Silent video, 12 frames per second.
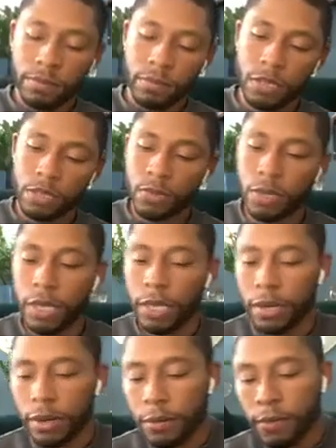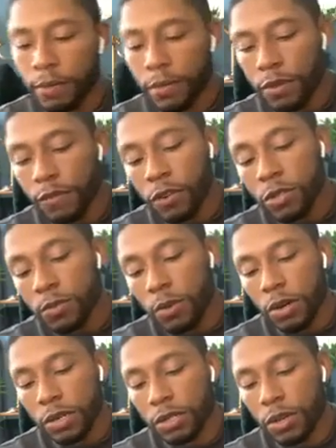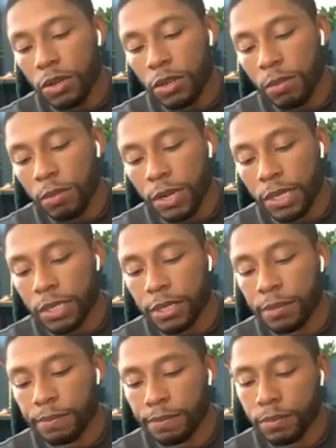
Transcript: This one here, the first part is called the bus.